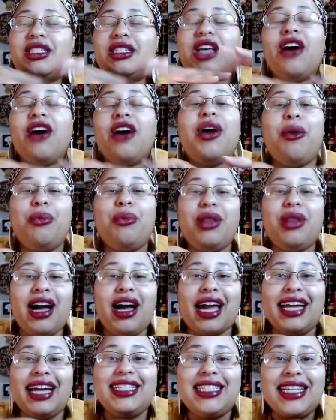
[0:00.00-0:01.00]
Sauvignon
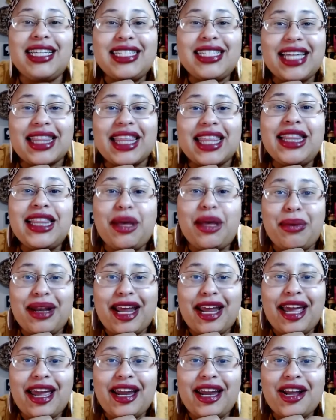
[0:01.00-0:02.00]
Blanc, I say, is like the
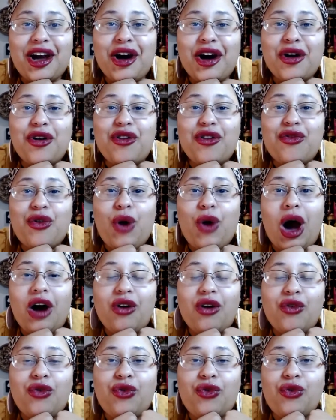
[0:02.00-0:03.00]
lemonade of
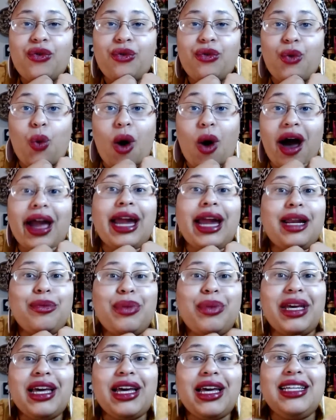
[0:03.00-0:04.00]
of wine
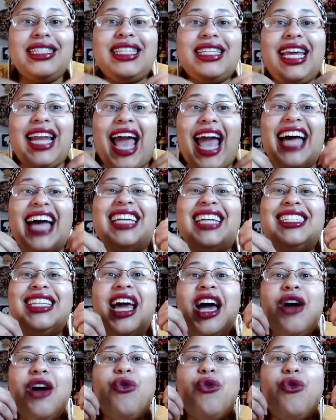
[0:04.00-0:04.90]
because it has